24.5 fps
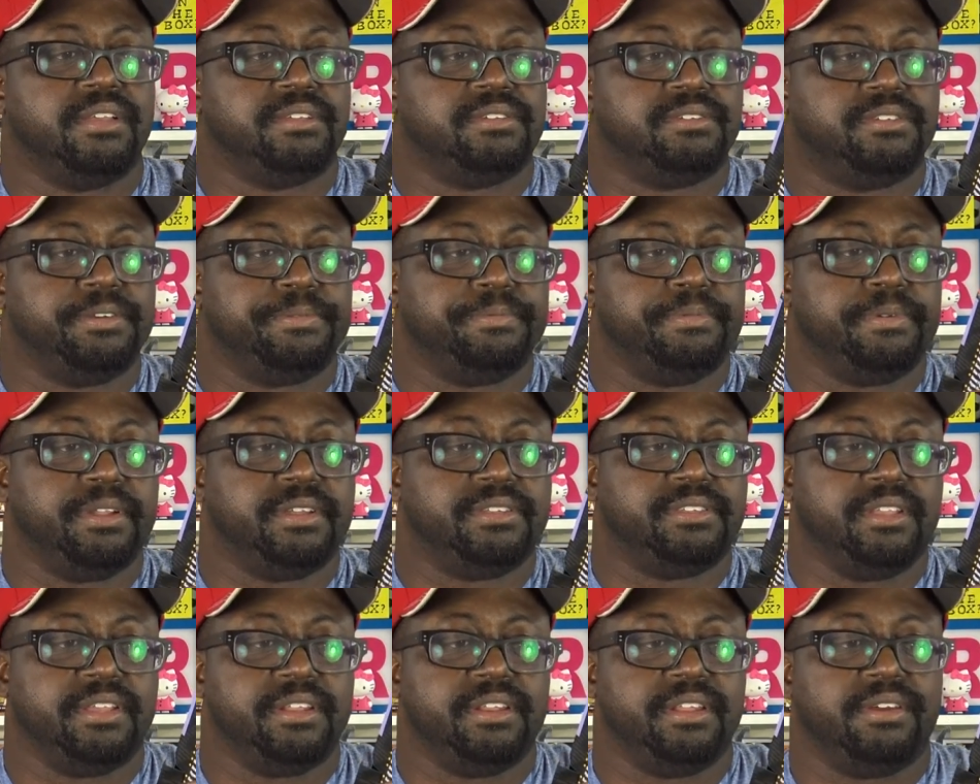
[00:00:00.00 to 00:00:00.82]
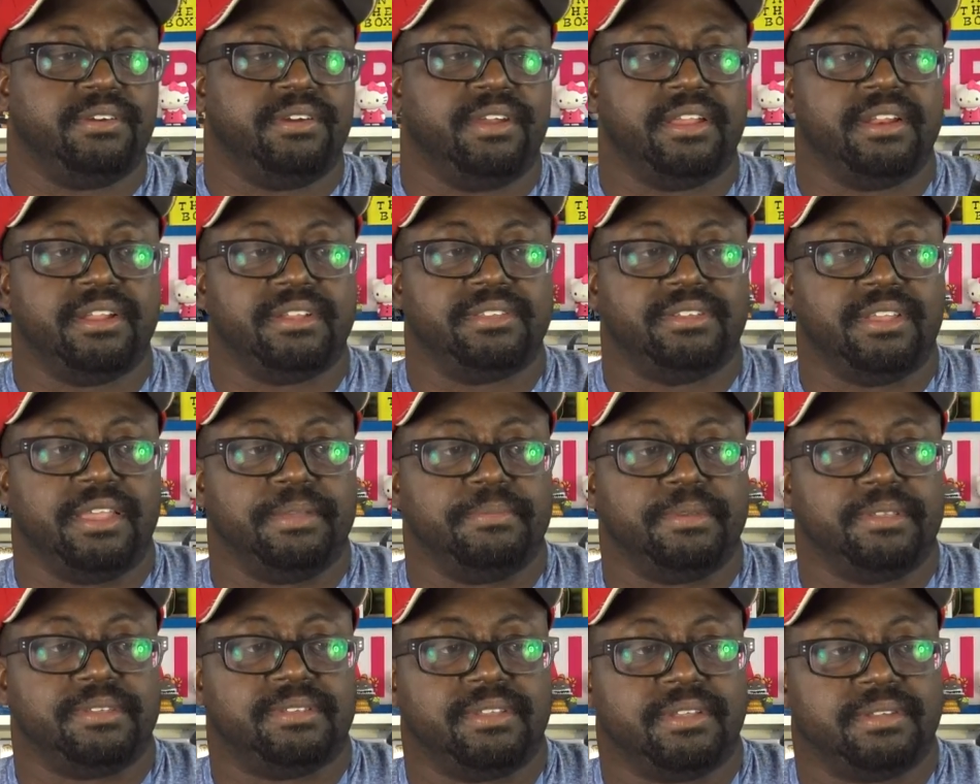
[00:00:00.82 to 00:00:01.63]
Super Nintendo
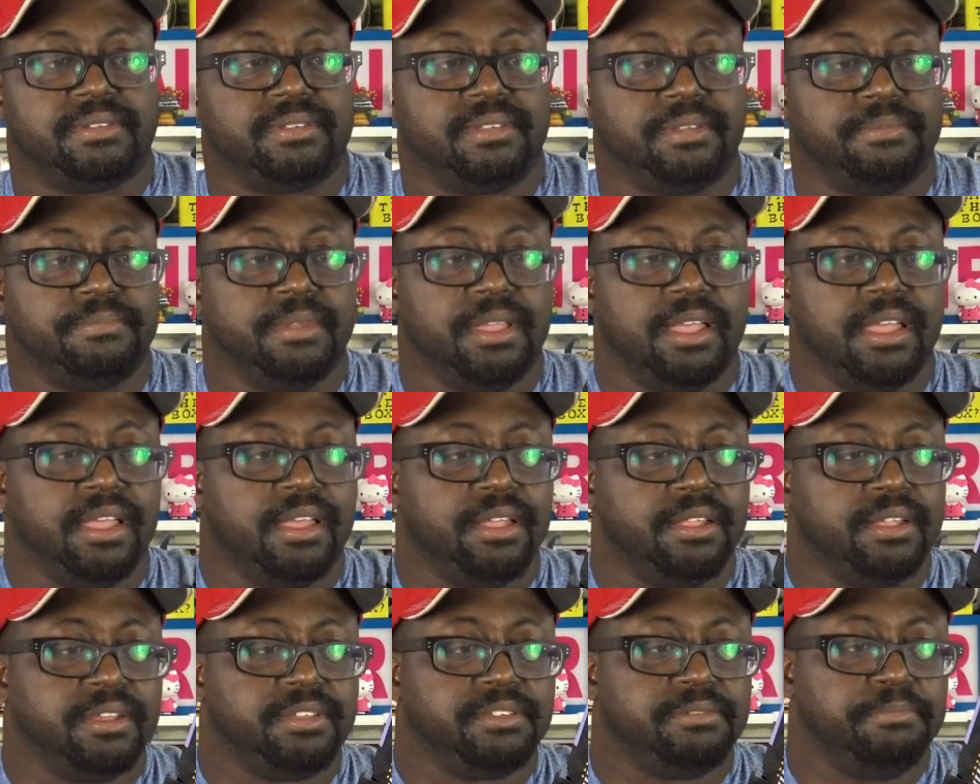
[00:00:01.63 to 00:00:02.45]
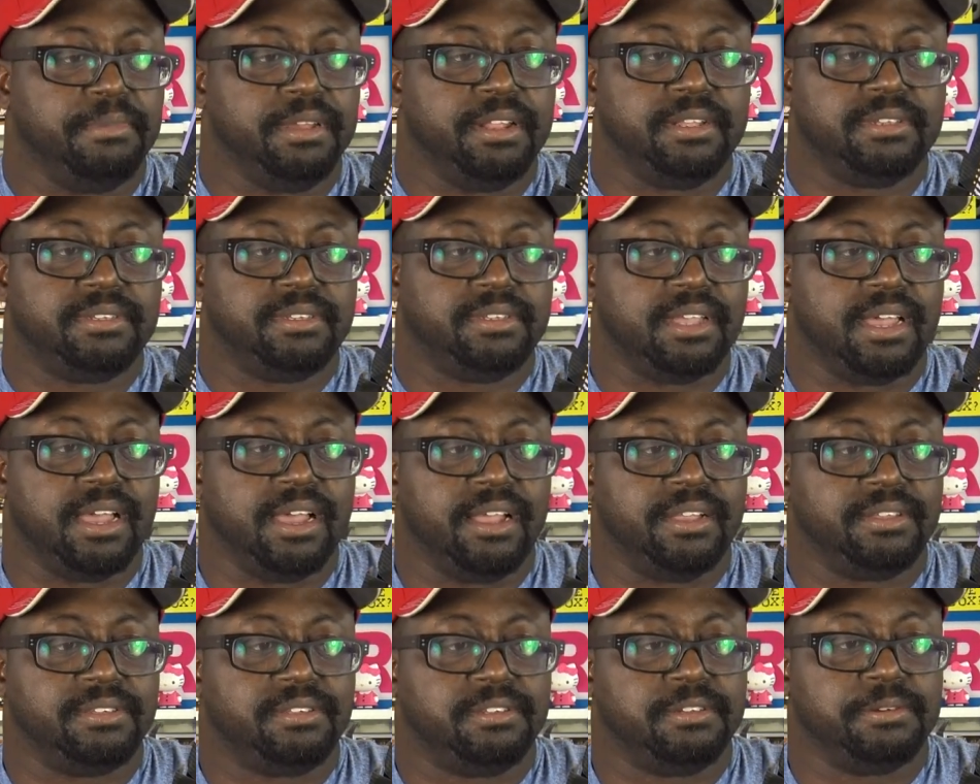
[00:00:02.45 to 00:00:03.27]
Entertainment System. This mini-sized